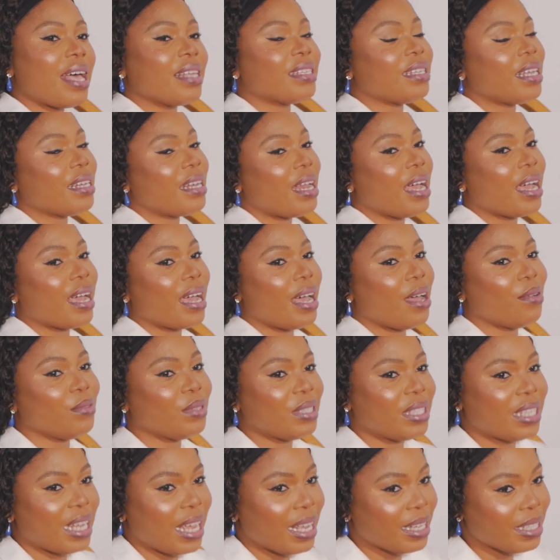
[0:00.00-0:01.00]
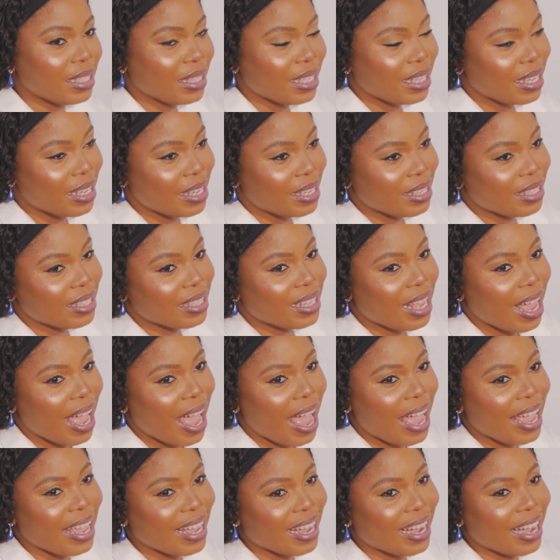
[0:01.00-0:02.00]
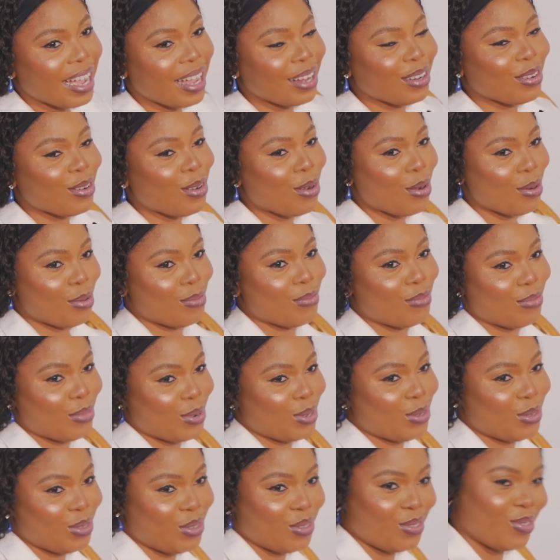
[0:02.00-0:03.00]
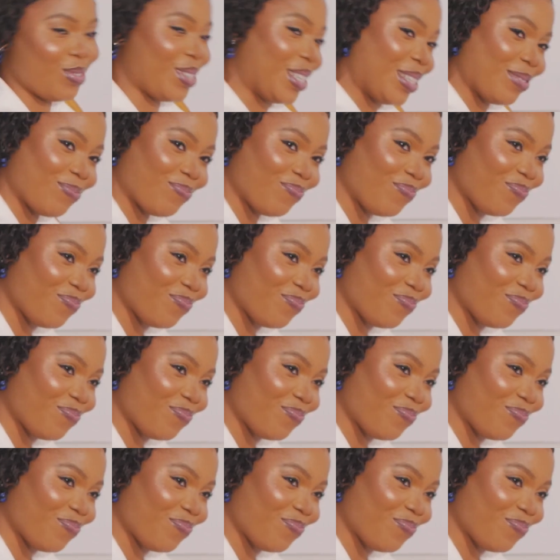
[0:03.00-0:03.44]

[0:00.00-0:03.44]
as an accountant, is ICAN compulsory?